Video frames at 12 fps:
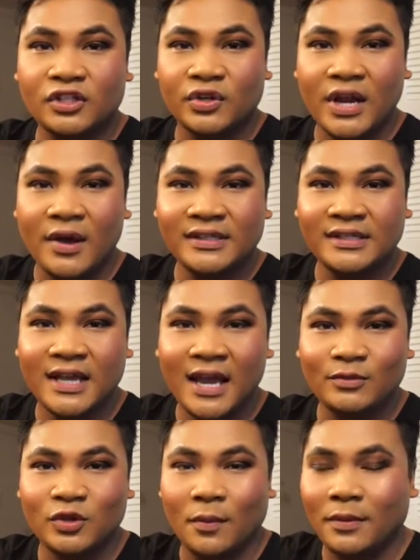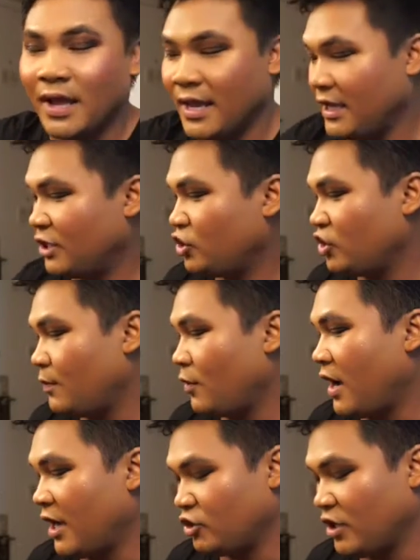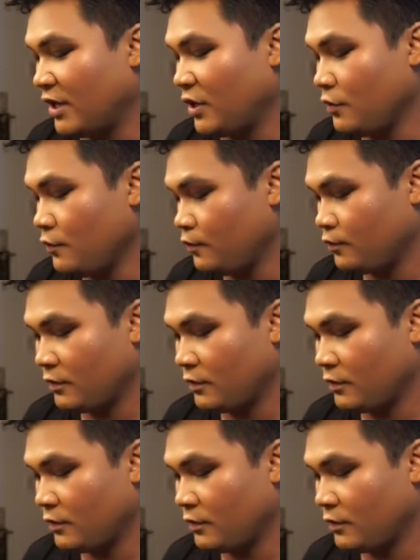So now it's time to apply a shimmer eyeshadow.